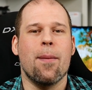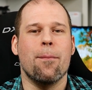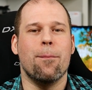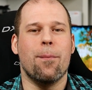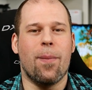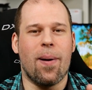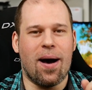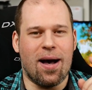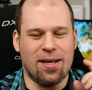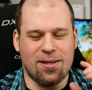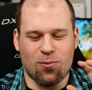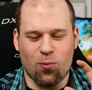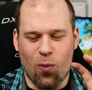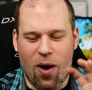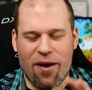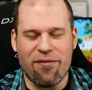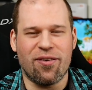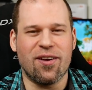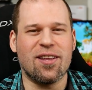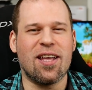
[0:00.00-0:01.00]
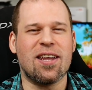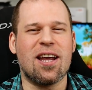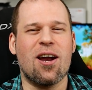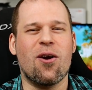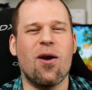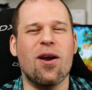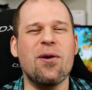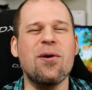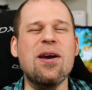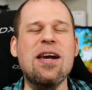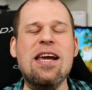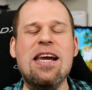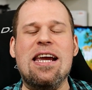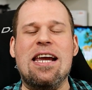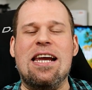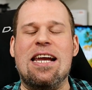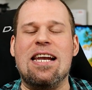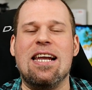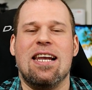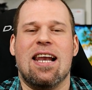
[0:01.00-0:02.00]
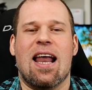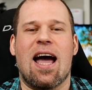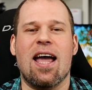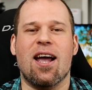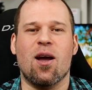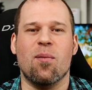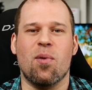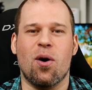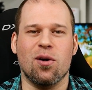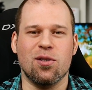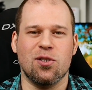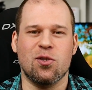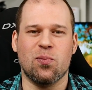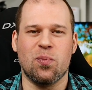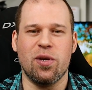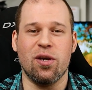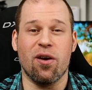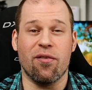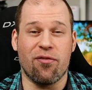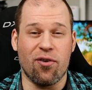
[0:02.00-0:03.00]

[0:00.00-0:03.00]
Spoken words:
But one thing that I really like about this speaker,